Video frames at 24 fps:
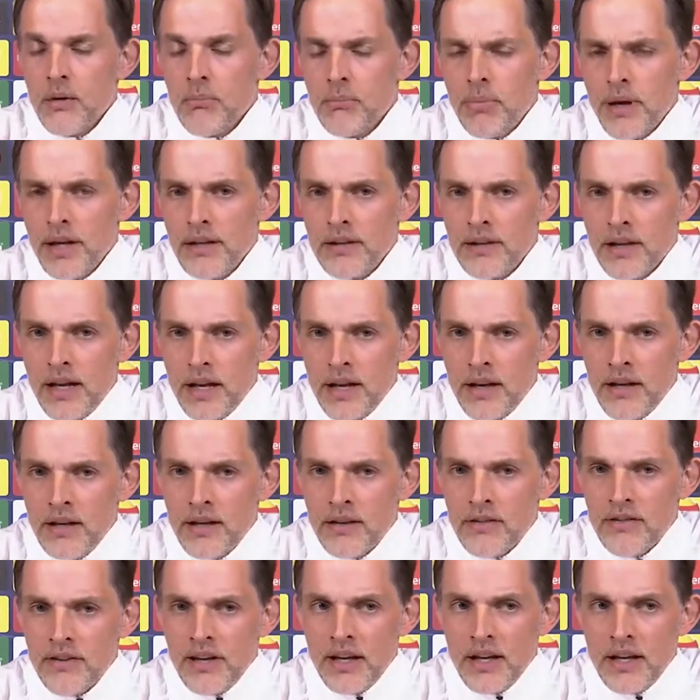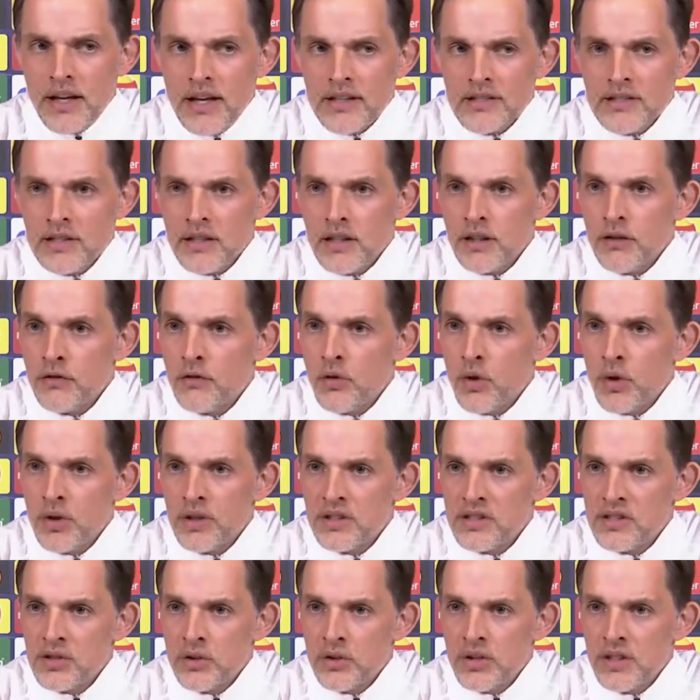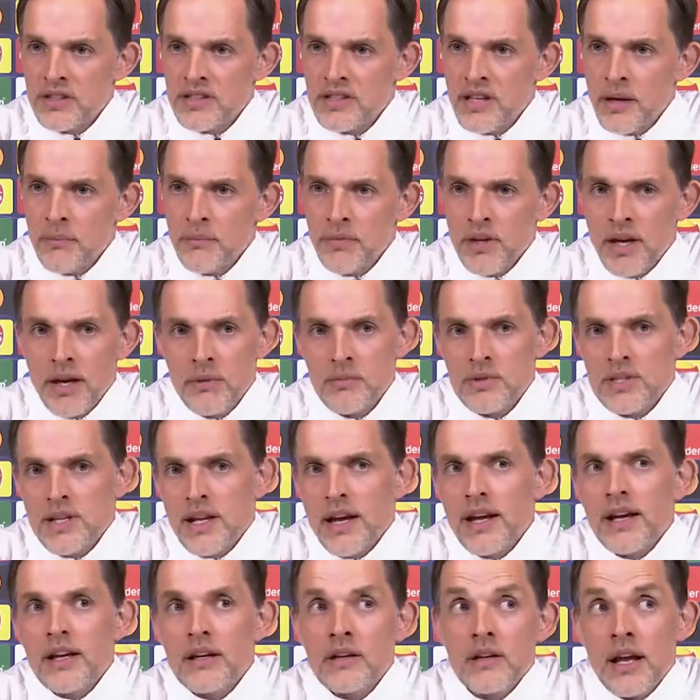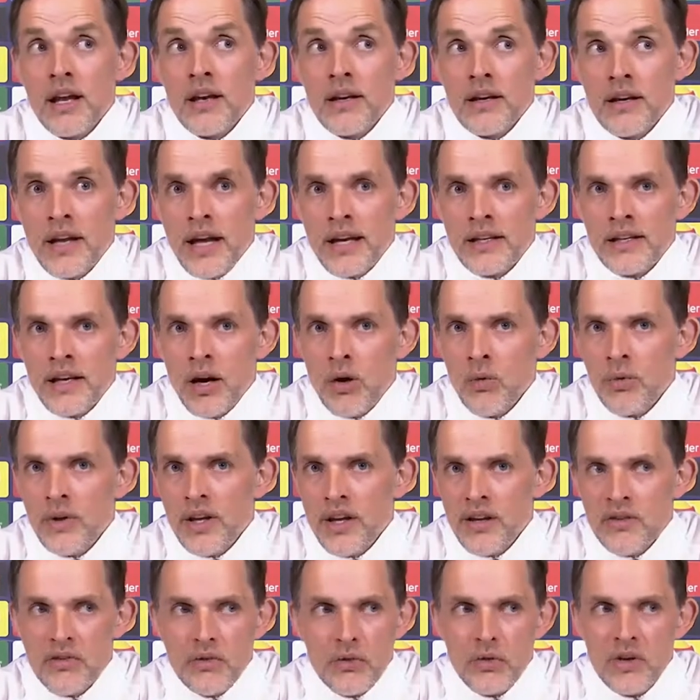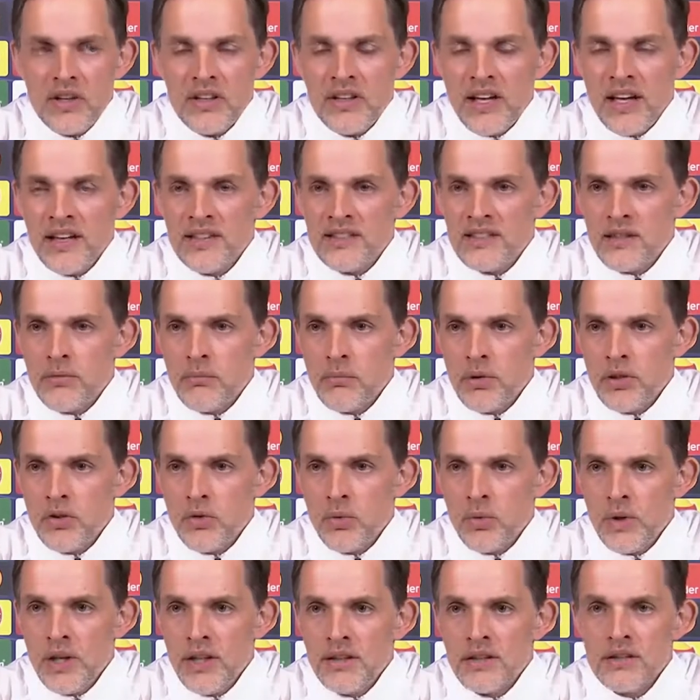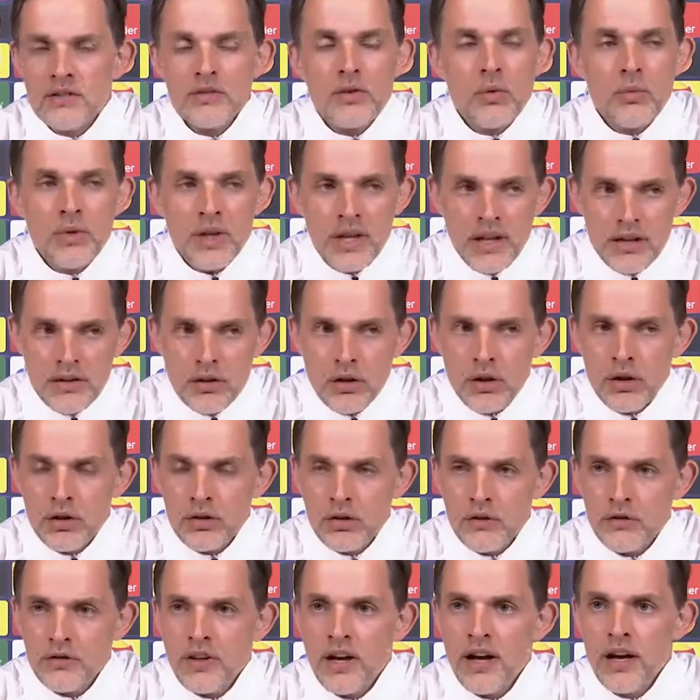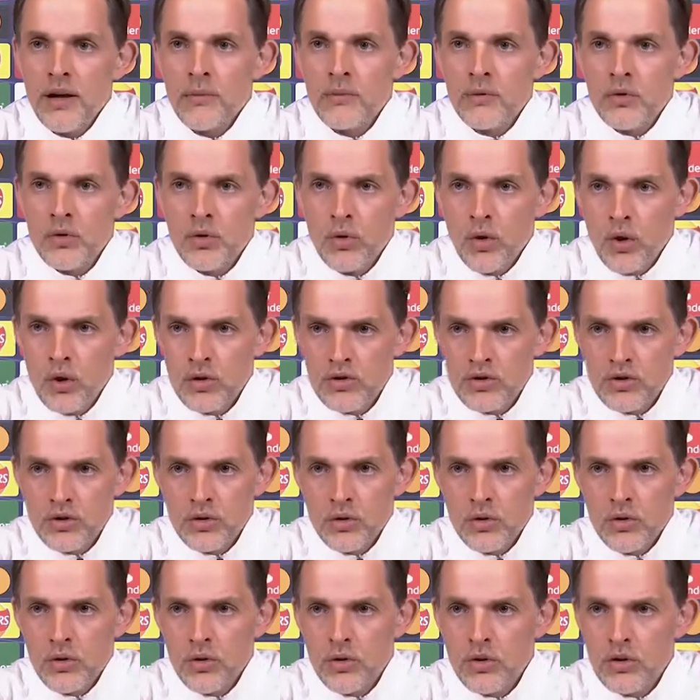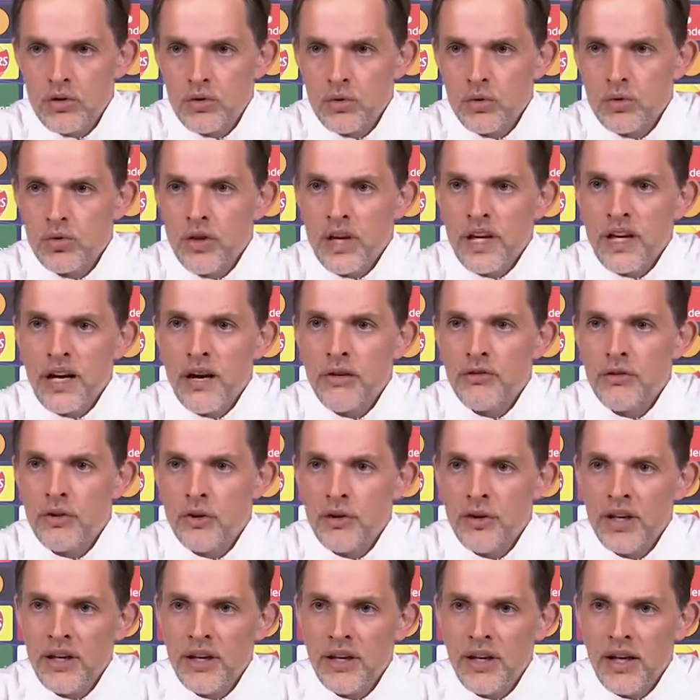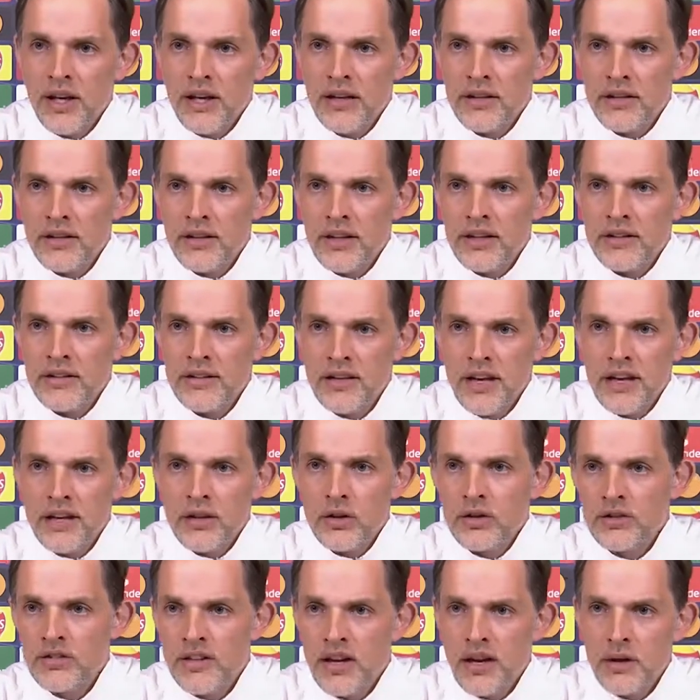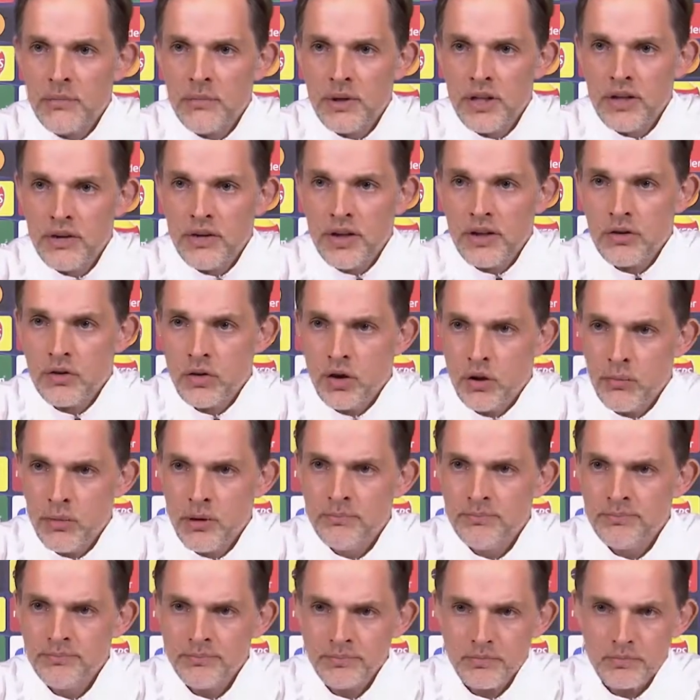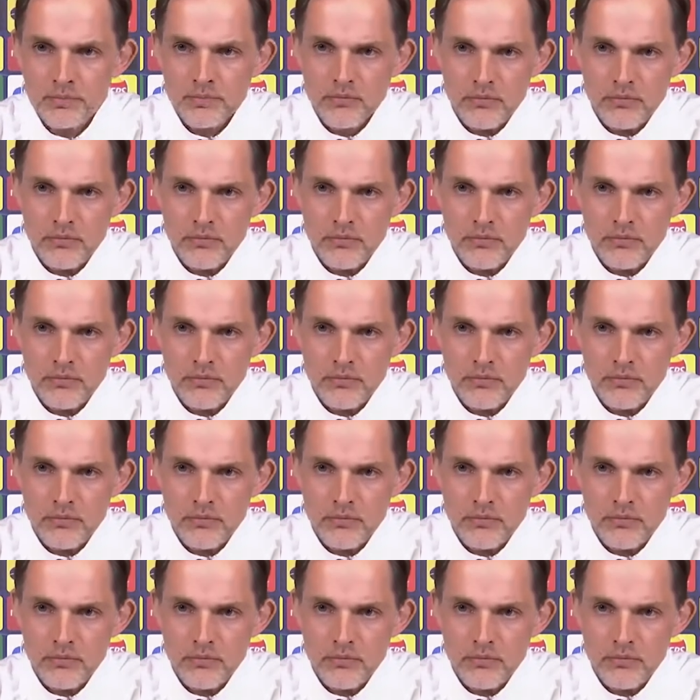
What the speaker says: But anything has an influence on it. Sometimes, like now, we had 3 days in between, so we had a lot of time to also do recovery and take our time here at Cobham,